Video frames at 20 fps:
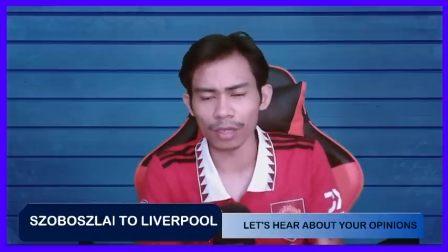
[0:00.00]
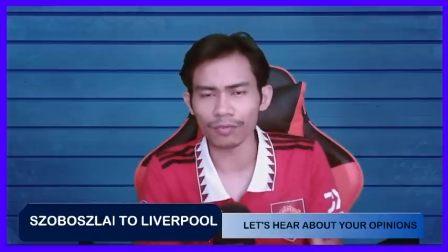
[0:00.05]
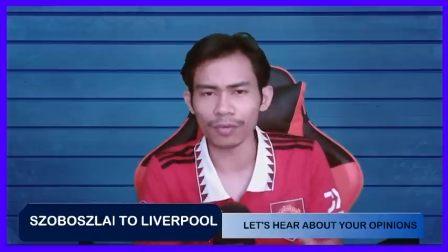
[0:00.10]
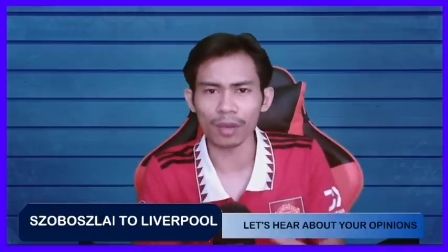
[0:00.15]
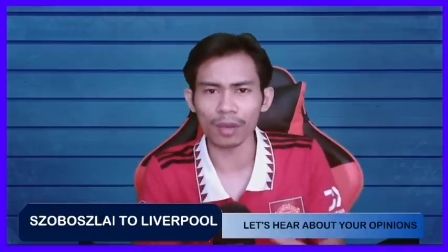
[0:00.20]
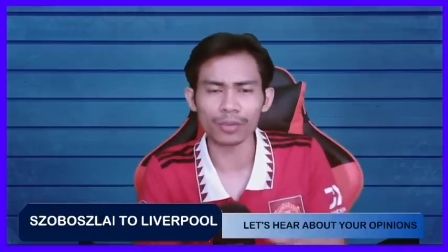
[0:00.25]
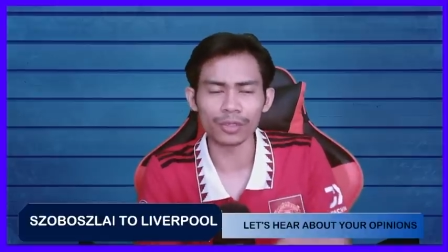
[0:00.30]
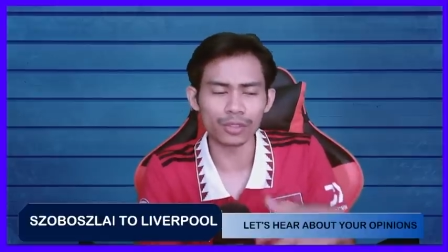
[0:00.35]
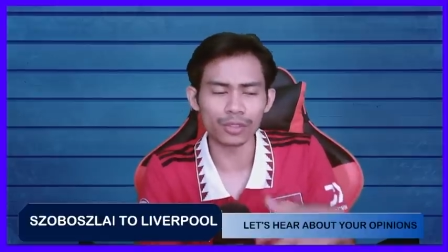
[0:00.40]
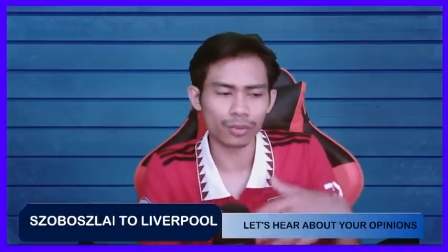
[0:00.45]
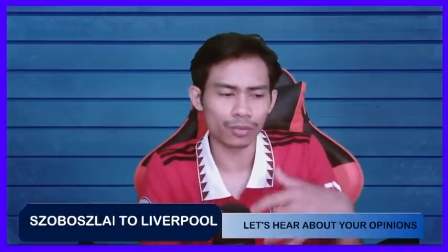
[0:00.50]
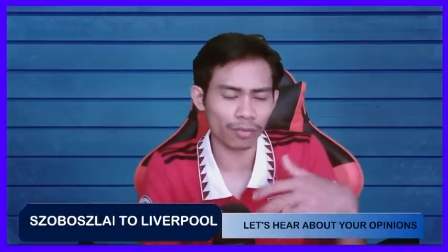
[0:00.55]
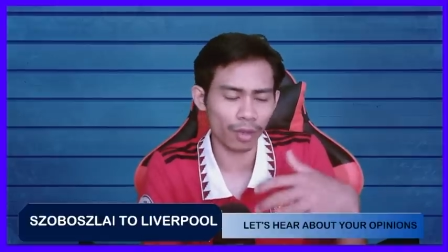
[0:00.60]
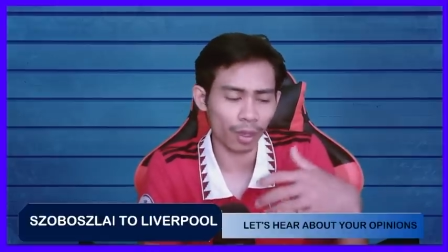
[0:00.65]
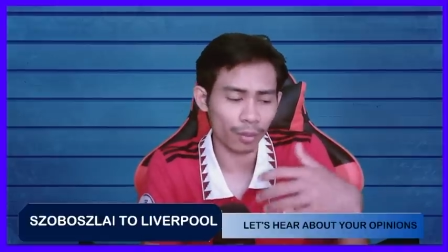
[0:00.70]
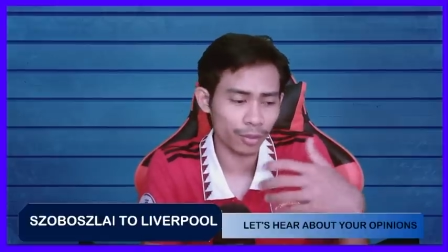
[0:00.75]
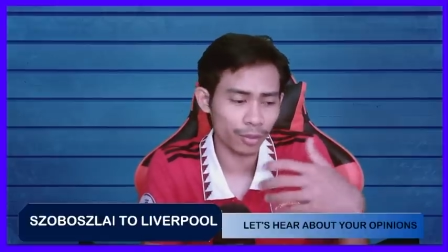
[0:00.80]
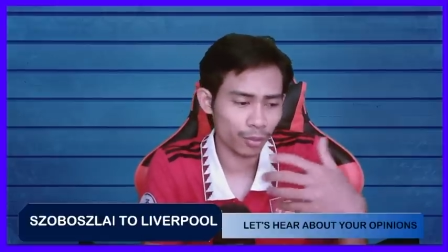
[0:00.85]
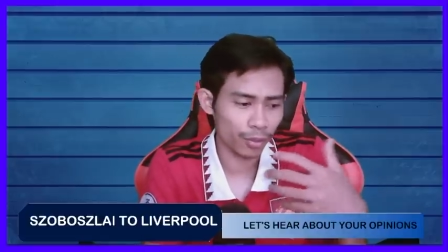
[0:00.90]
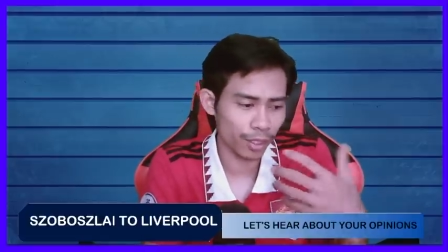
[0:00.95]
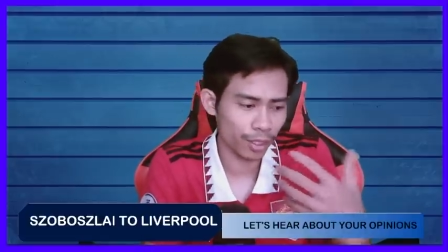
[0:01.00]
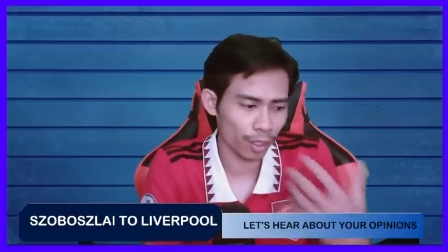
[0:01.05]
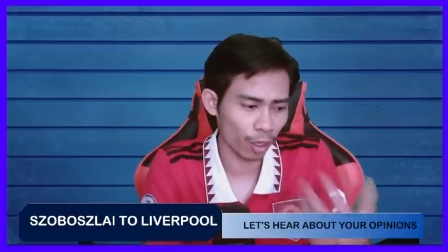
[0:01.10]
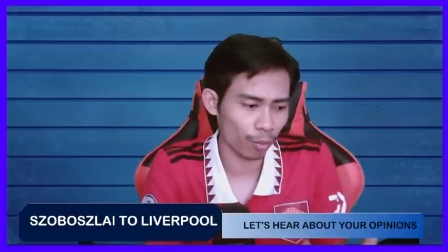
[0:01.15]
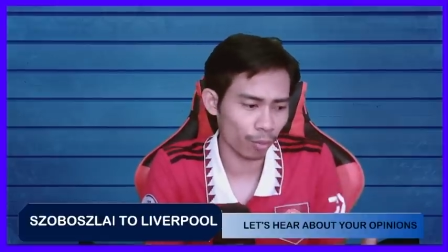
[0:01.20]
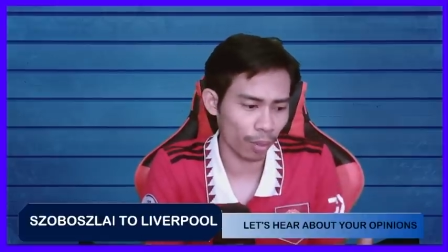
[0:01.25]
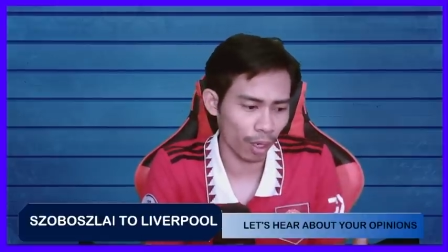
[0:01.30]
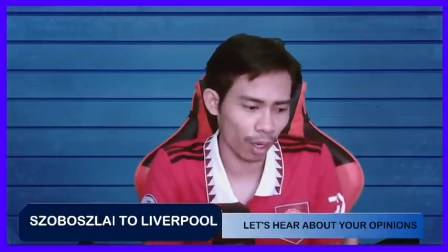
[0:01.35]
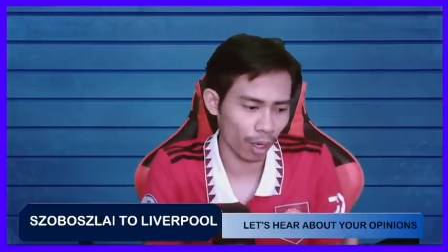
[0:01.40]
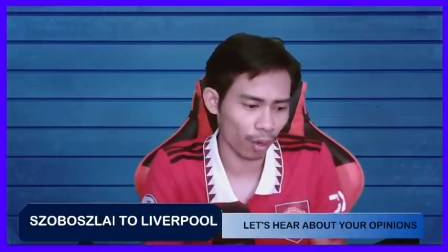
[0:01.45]
Fabinu, Faminu,
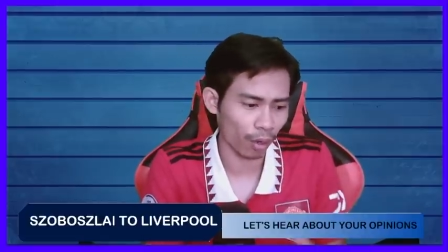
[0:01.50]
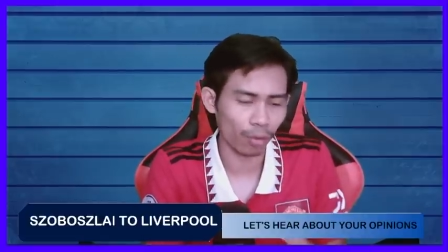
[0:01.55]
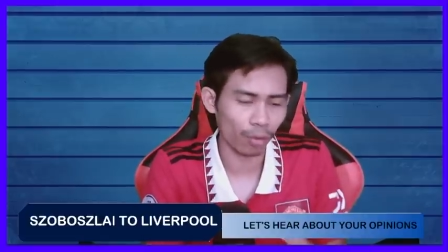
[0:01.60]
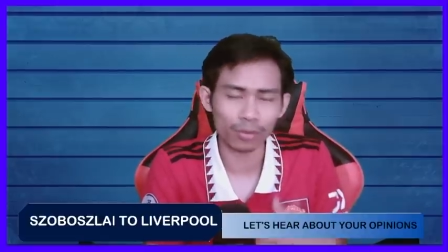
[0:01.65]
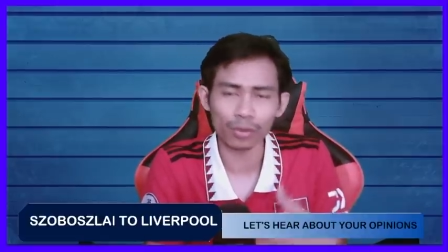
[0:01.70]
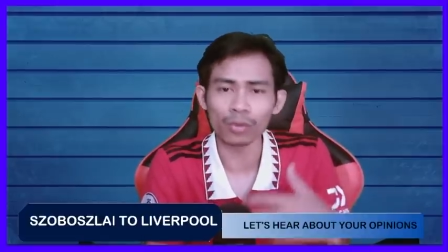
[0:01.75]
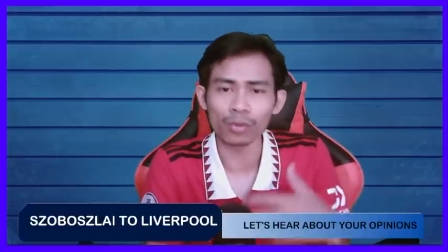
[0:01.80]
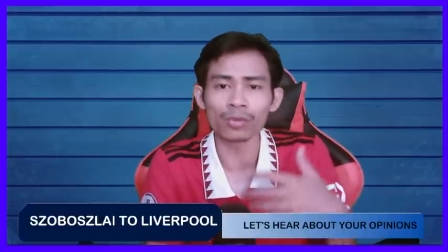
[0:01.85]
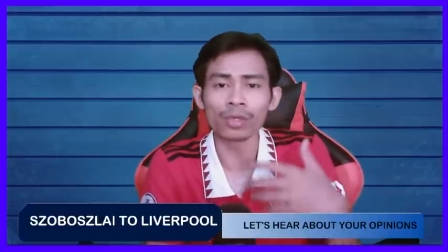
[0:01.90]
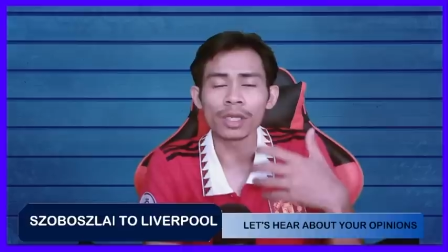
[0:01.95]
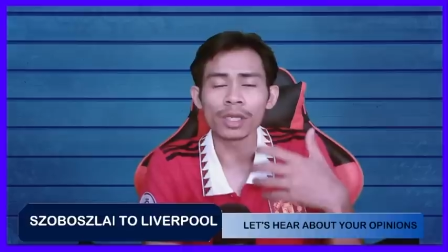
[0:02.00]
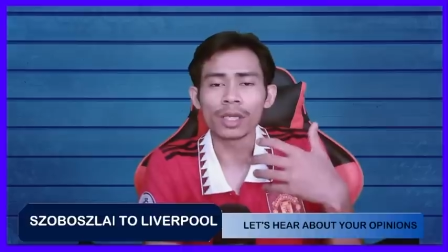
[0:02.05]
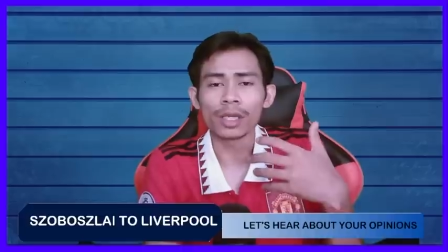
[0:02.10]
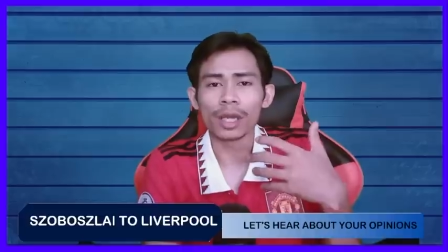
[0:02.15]
Nama, Akano,